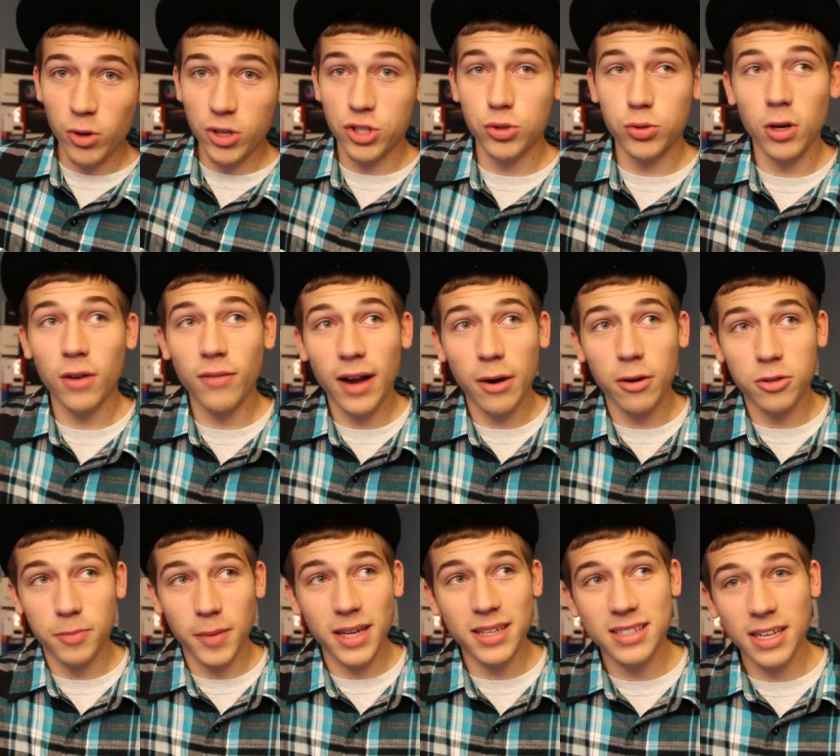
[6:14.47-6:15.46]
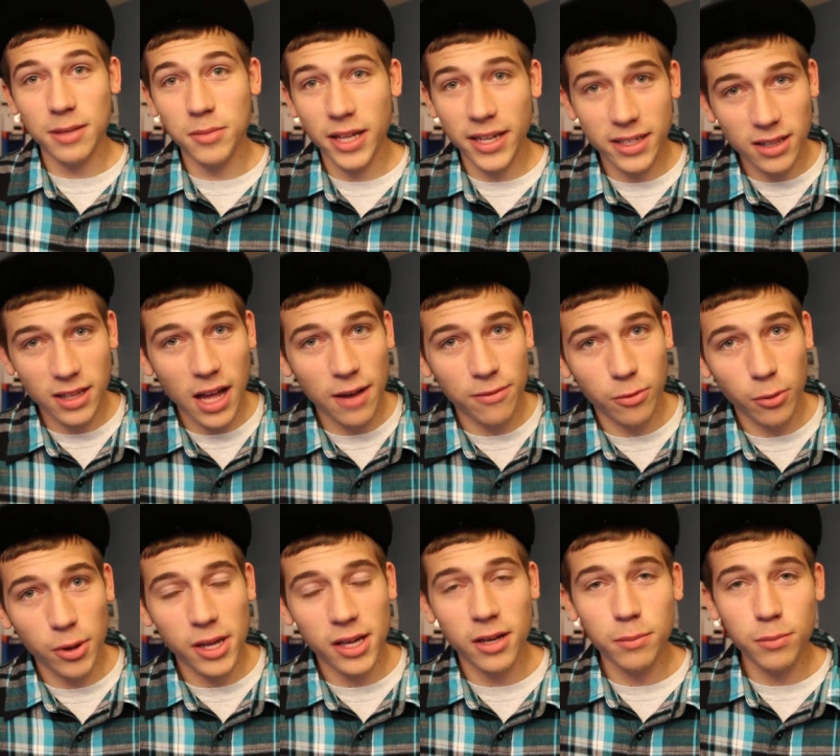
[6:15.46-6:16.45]
which 12 hours may seem like a lot for
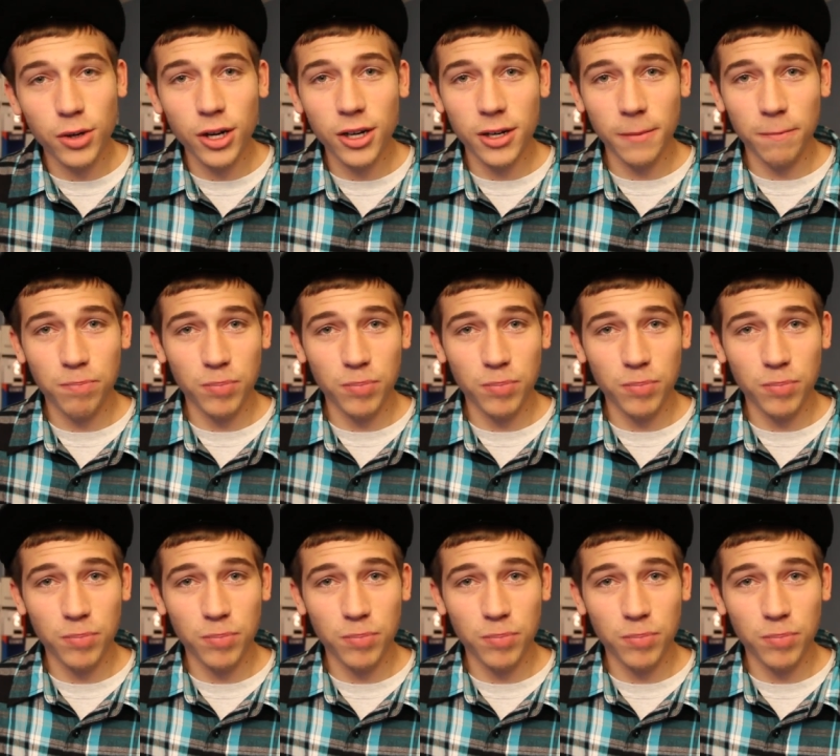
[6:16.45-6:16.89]
reading a book,